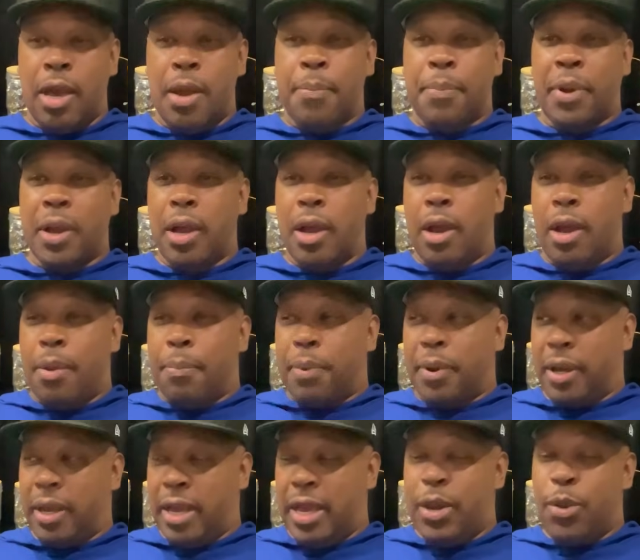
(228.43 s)
But
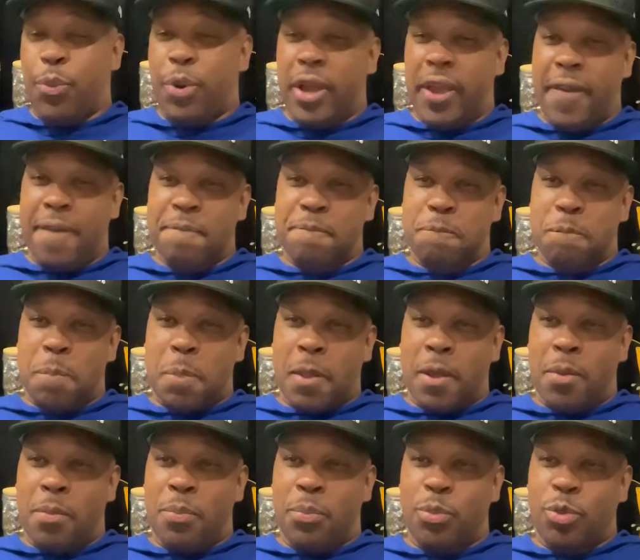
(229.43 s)
anyway,
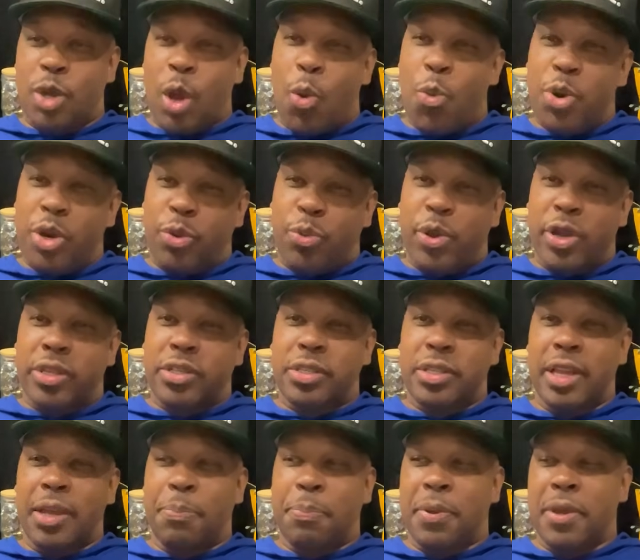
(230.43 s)
y'all want a quick
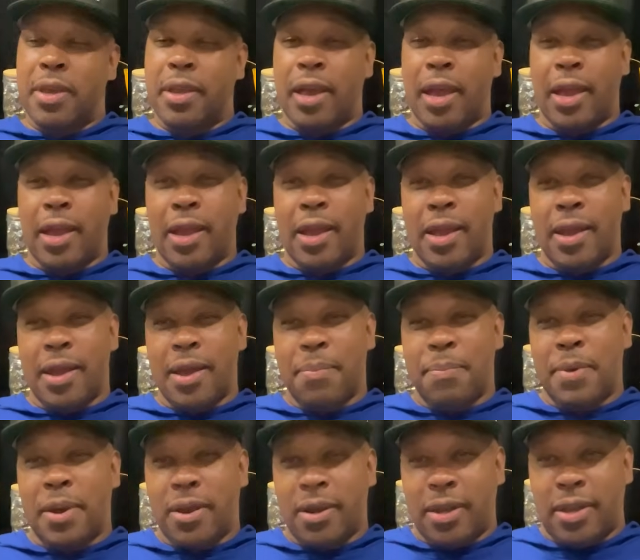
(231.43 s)
sneak peek at my